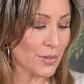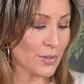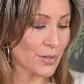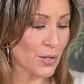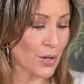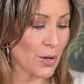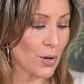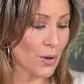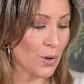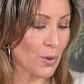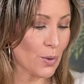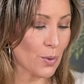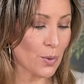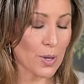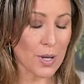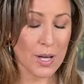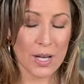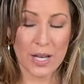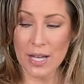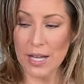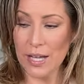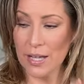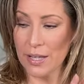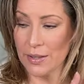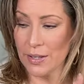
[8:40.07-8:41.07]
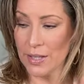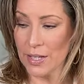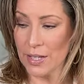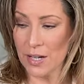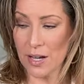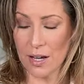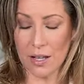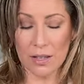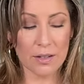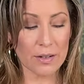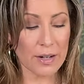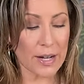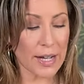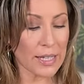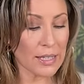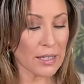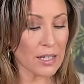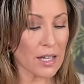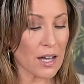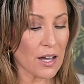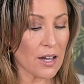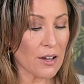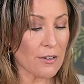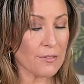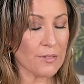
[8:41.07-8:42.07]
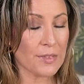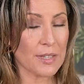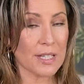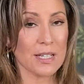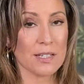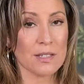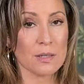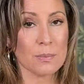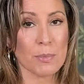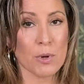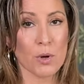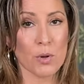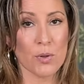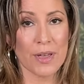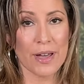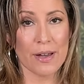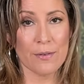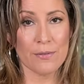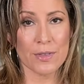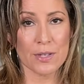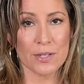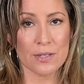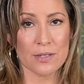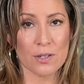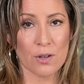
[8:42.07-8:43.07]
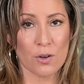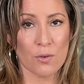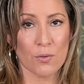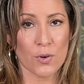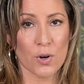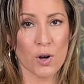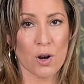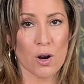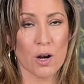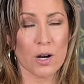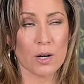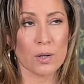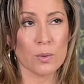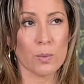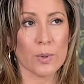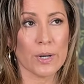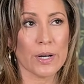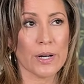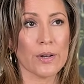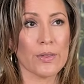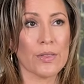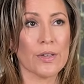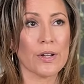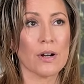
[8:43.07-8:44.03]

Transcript: So the color I love, these both have the silver hardware.